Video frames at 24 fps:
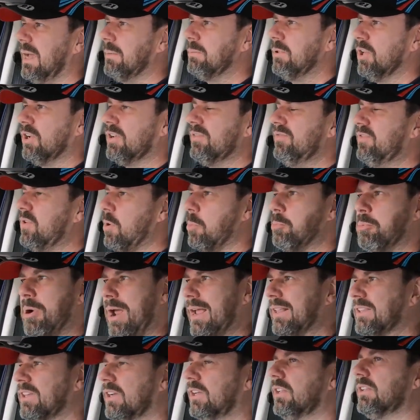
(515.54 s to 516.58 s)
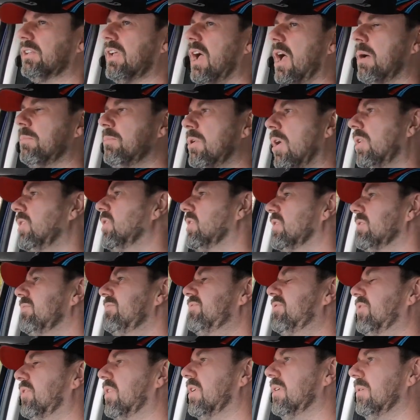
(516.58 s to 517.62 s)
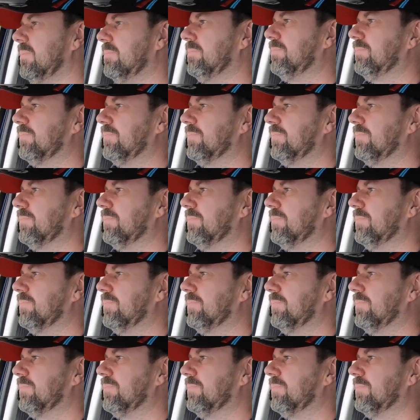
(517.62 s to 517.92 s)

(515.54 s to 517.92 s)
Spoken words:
looking for a practical car. I'm not looking for